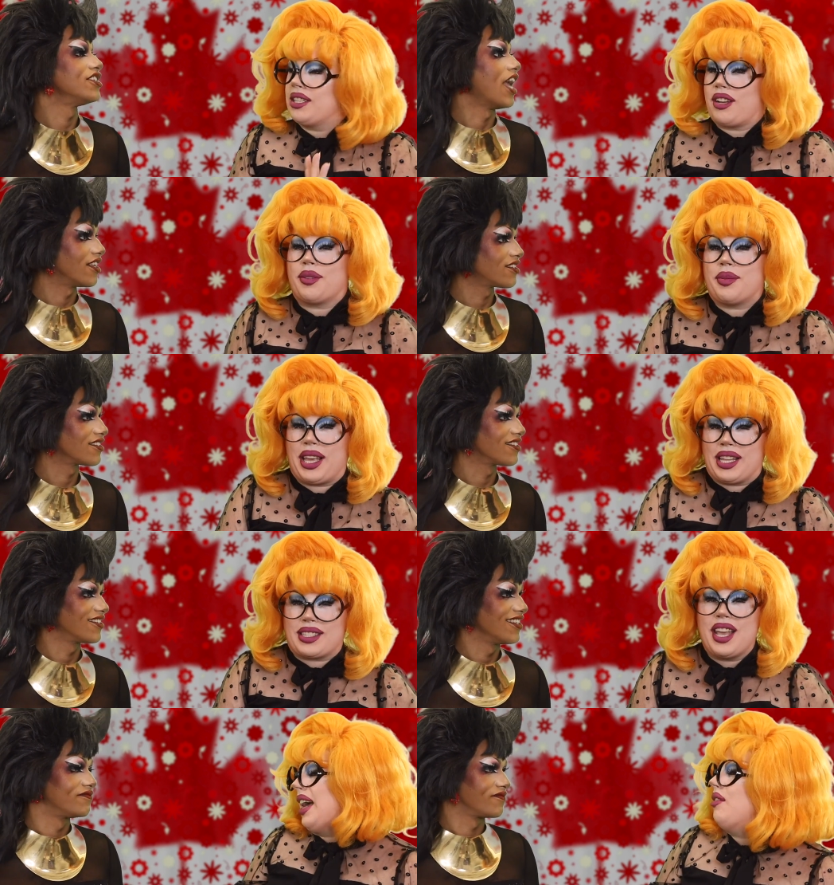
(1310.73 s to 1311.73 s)
Speaker 1: I should yes. with my
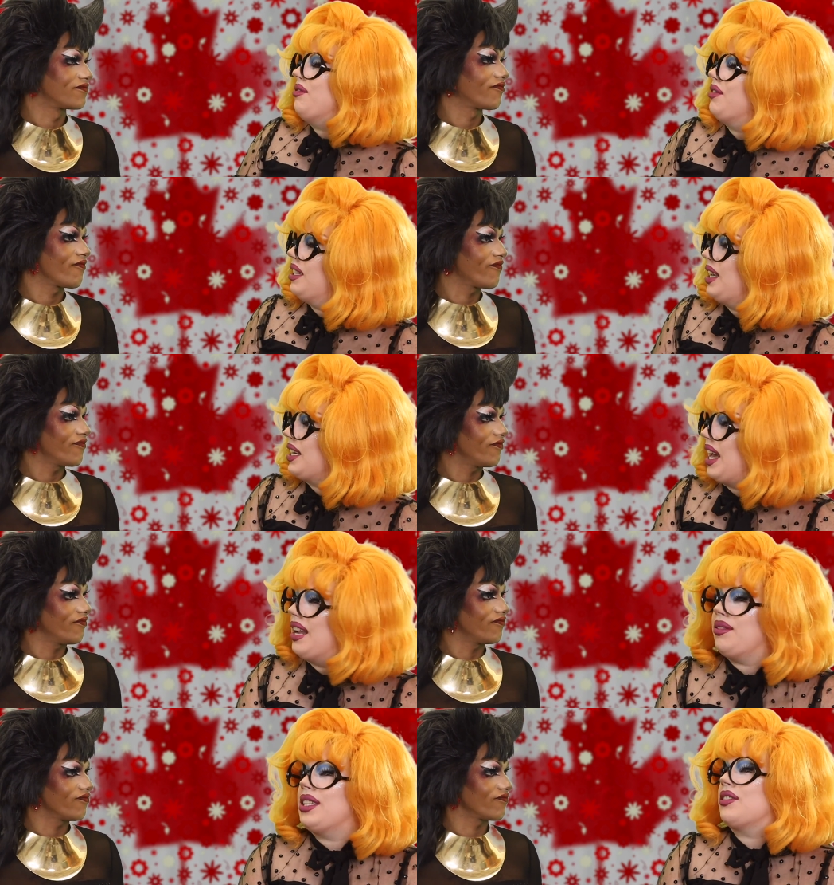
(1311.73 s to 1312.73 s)
hands. I don't feel like, I
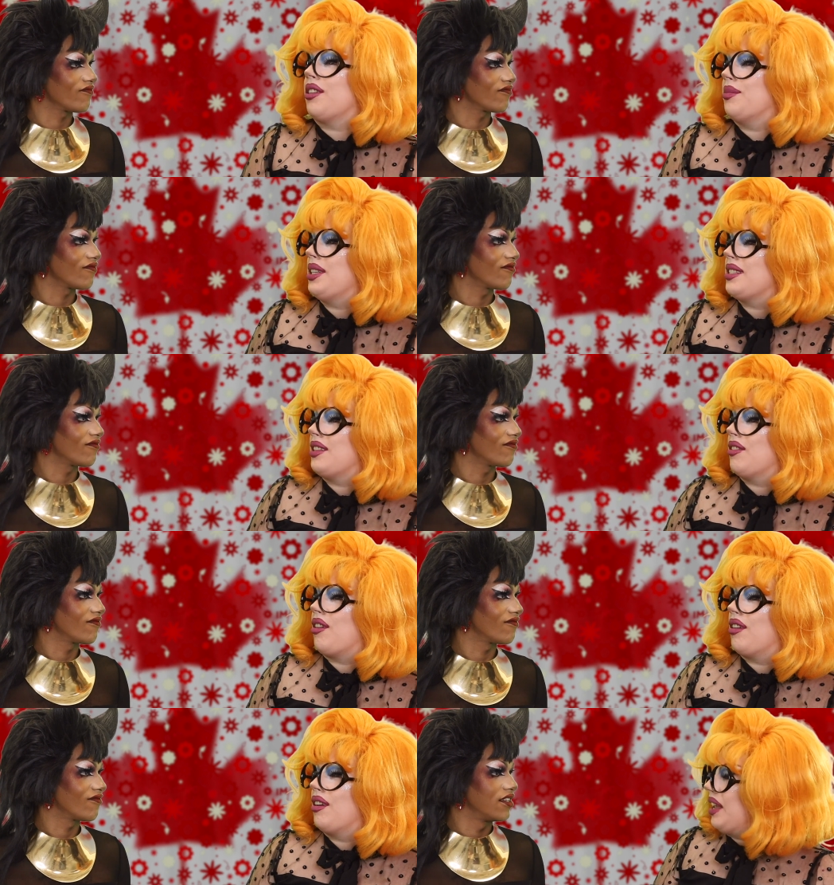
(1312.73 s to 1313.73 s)
don't think Darby is
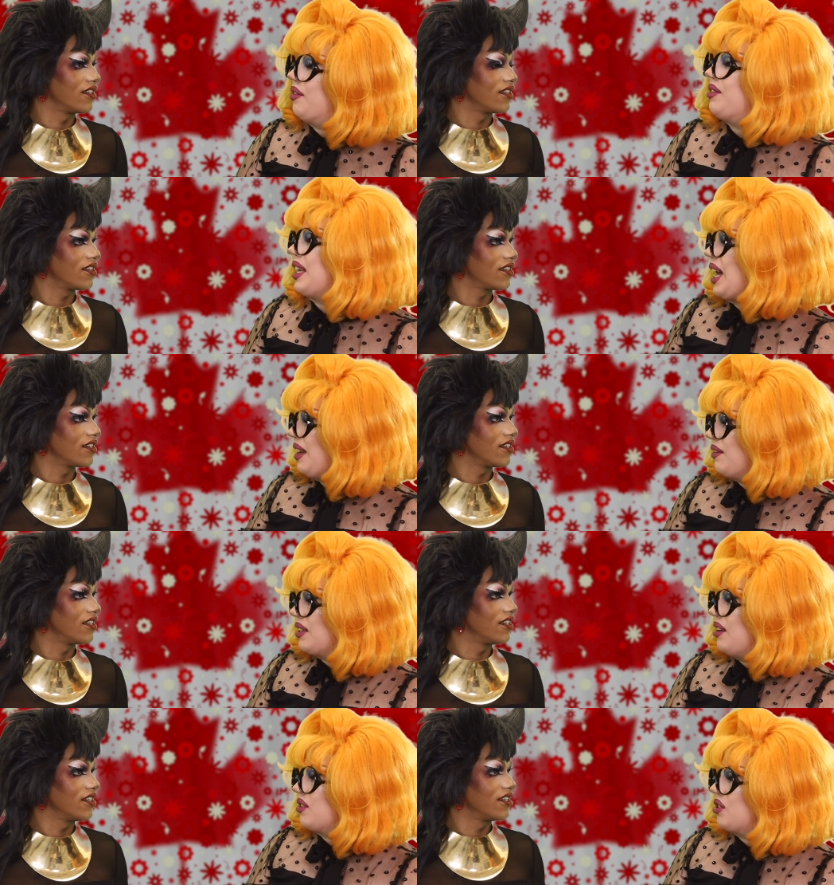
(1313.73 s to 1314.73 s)
either. I don't feel like I have a
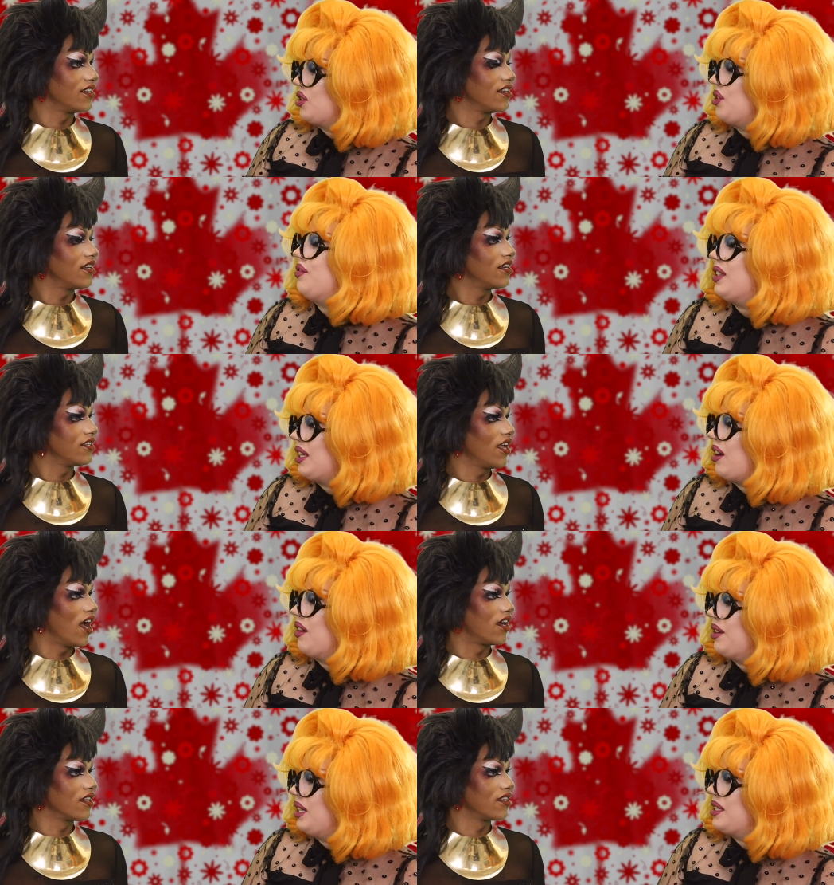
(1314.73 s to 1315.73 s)
character. Do you feel like yeah.
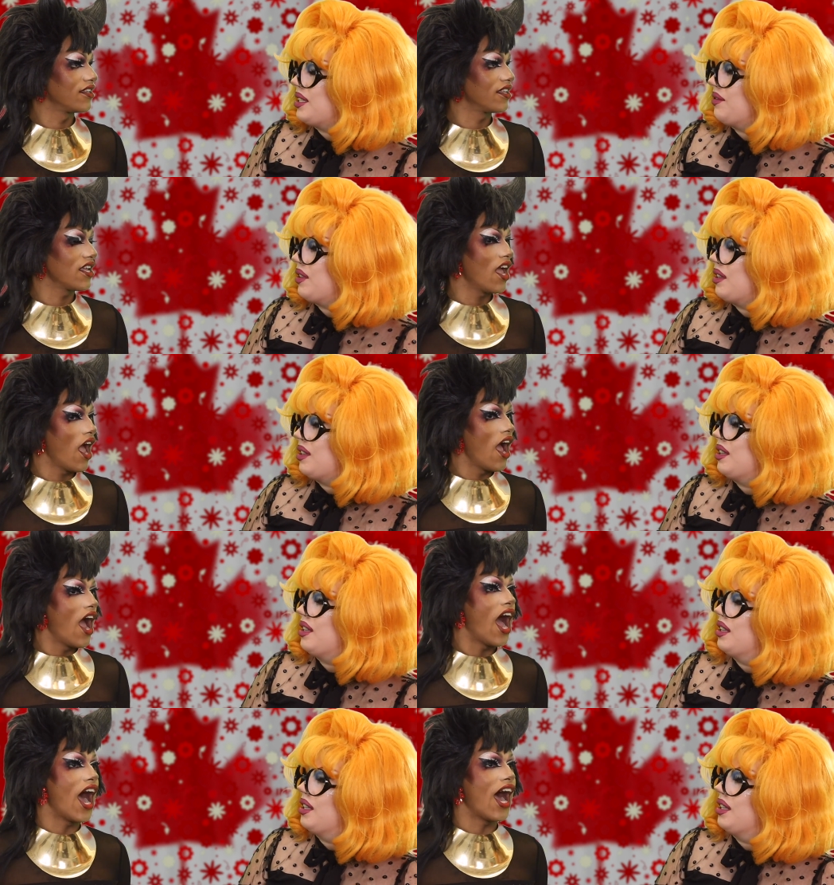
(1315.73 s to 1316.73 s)
Ari is a different?
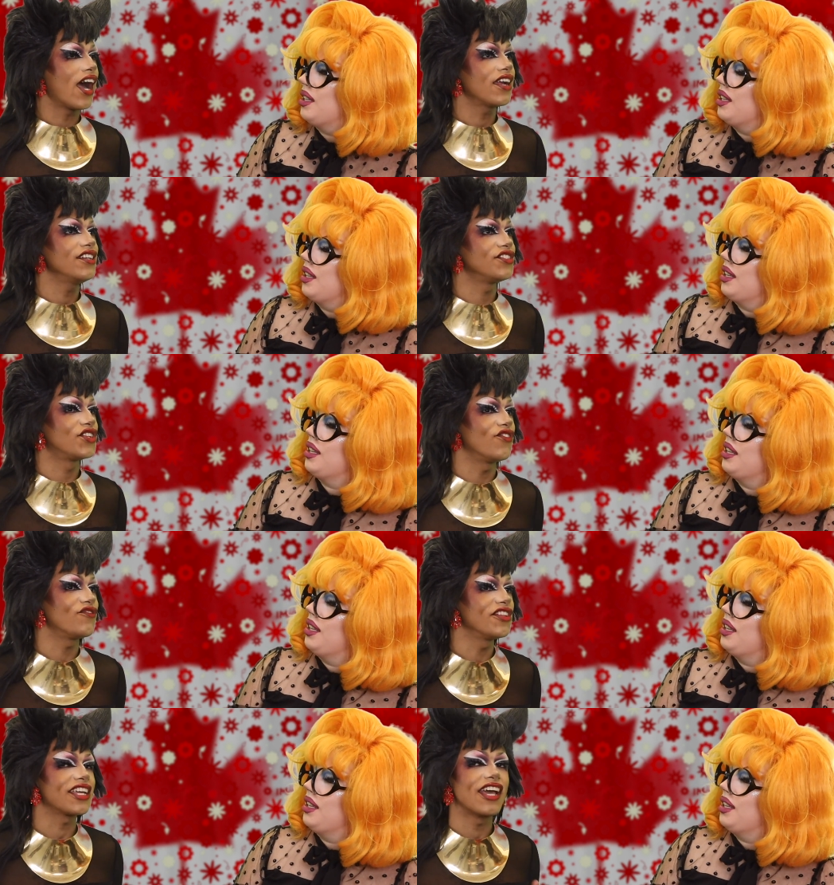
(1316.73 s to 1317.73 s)
Speaker 2: I
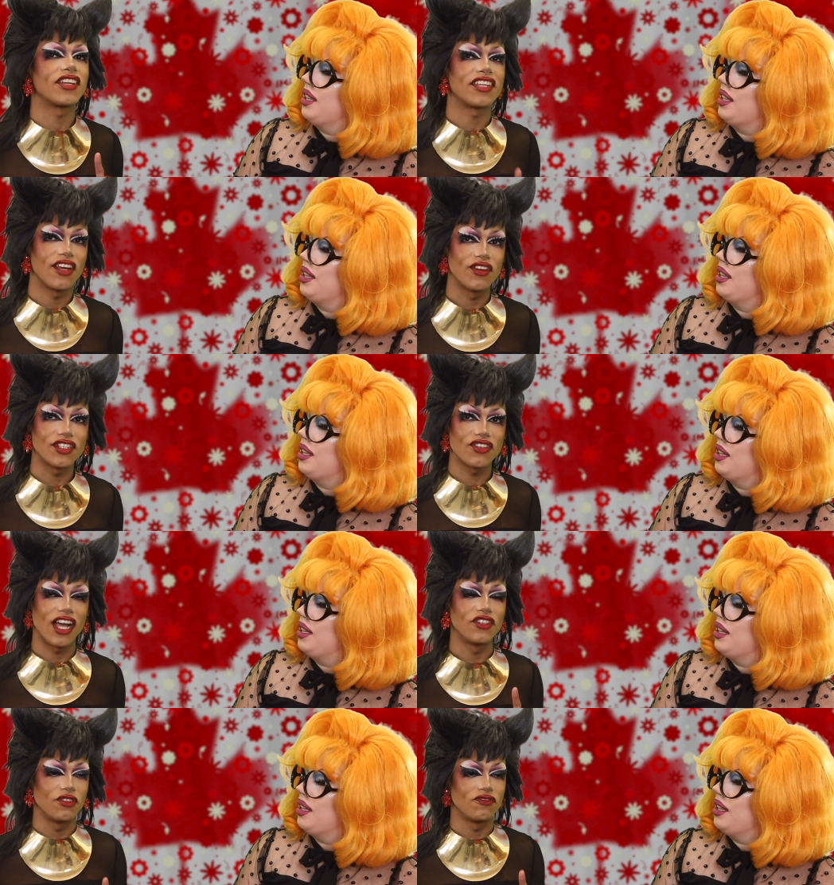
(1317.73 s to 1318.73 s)
don't feel like I have a character.
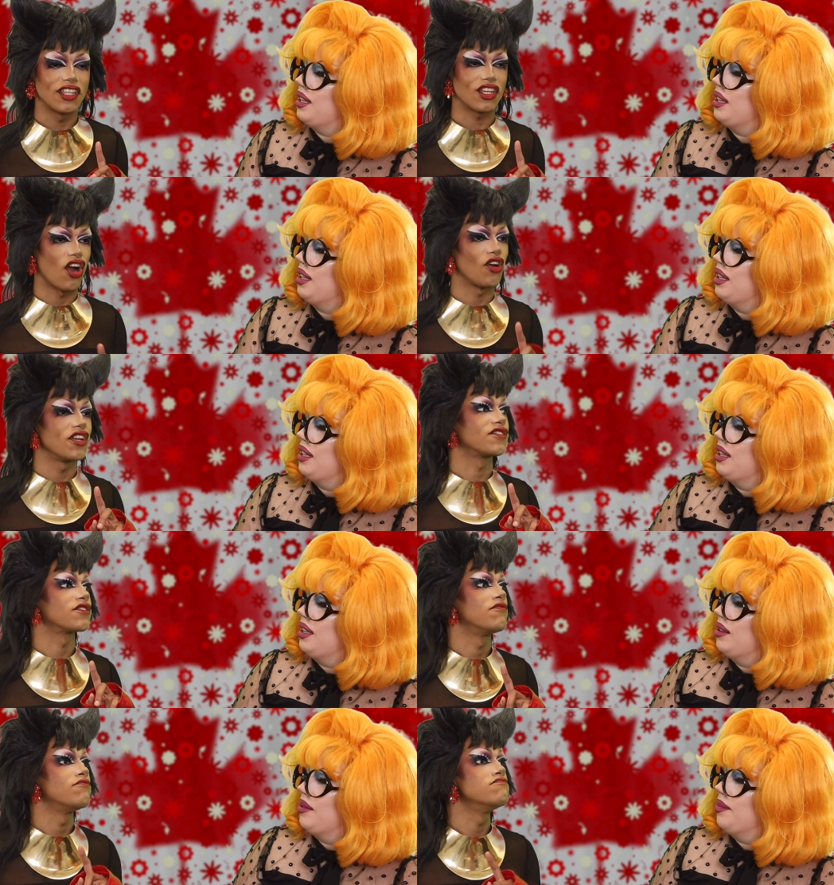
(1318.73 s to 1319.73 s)
I do feel like Ari is
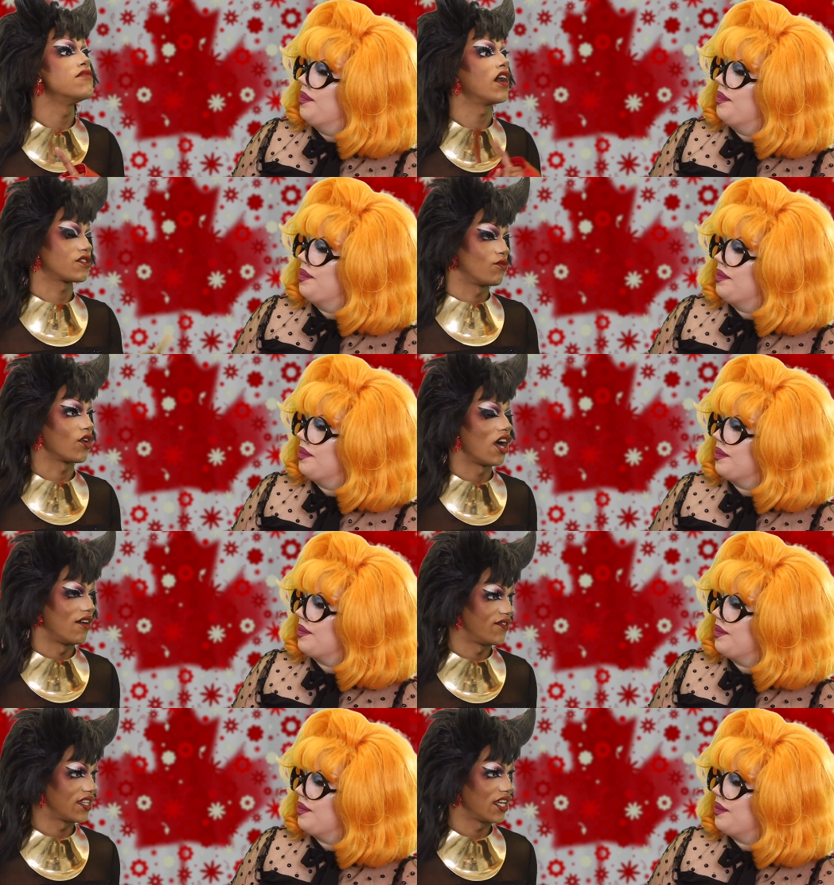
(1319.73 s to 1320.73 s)
much more
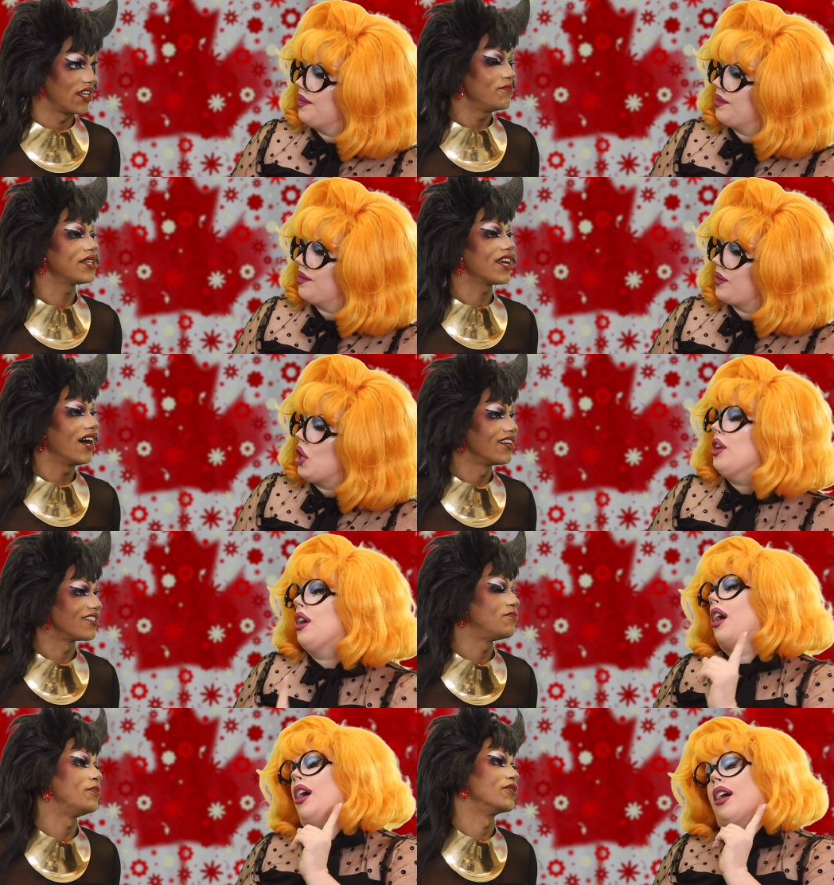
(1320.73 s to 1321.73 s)
confident
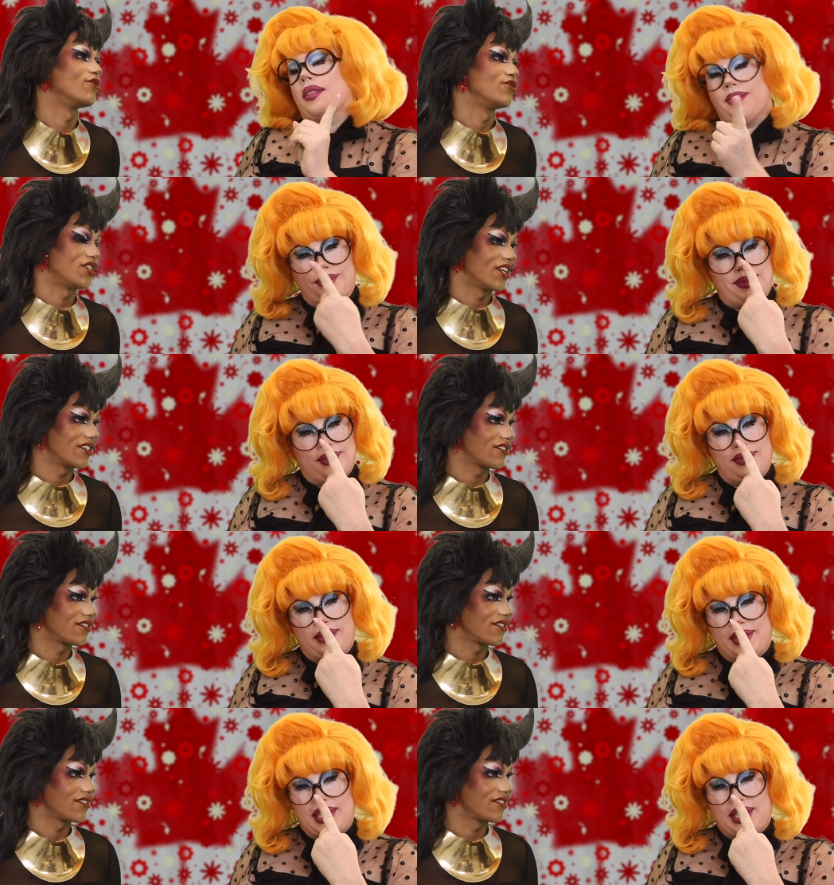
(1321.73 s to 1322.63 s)
because people know who she is.